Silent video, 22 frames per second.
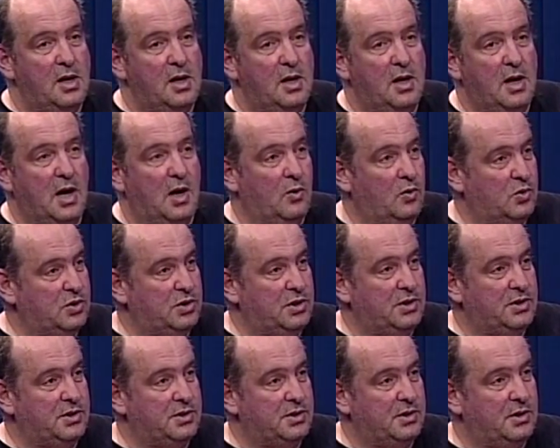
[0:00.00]
How was
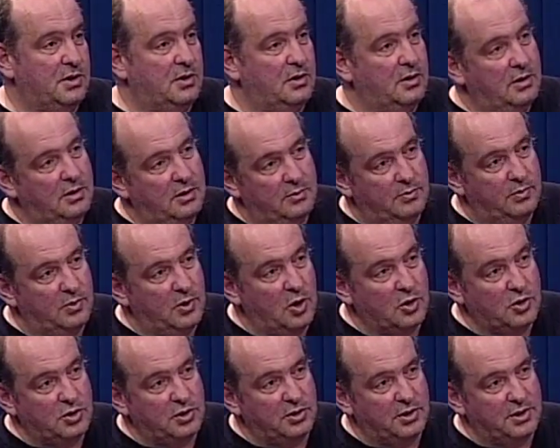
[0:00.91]
this
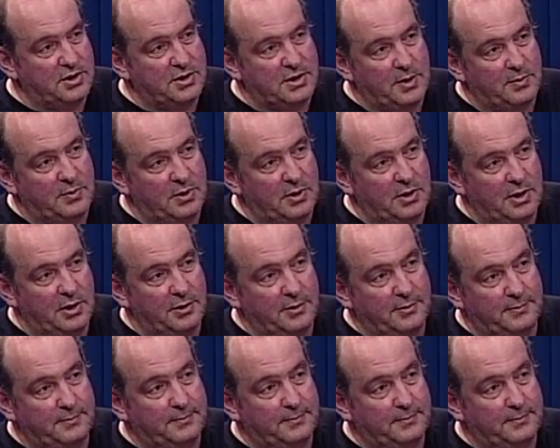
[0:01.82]
concert accepted there?